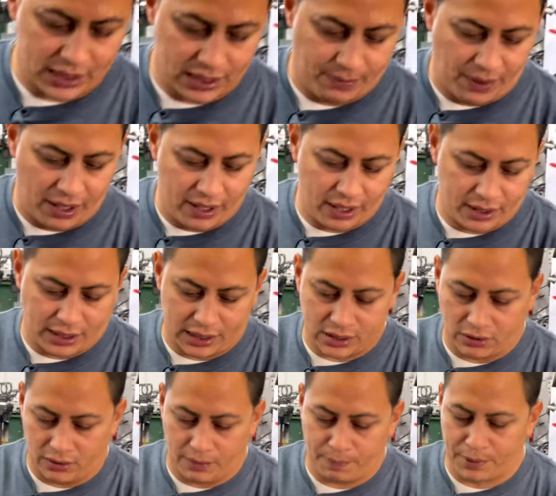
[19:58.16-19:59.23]
about it that's all
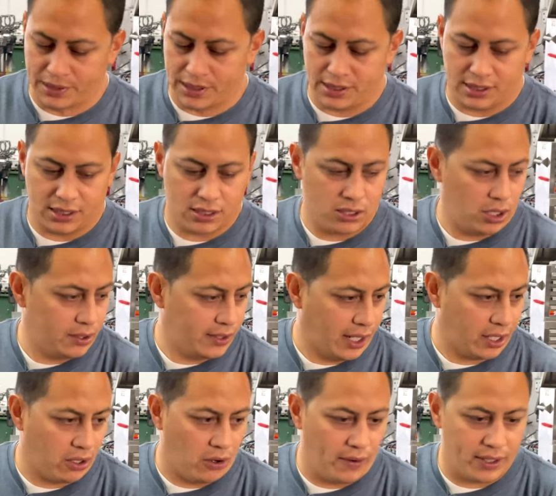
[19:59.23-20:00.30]
the pieces that
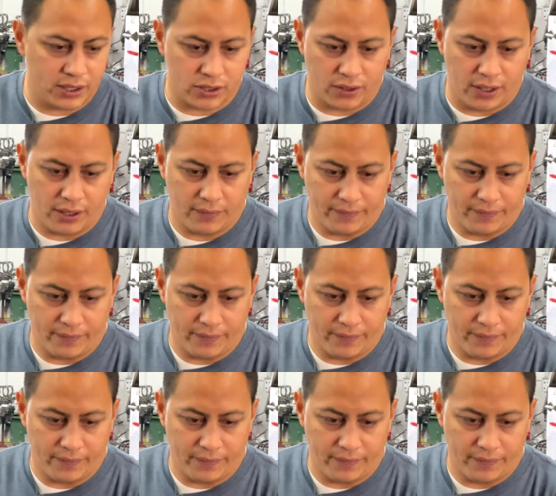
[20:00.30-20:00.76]
go into it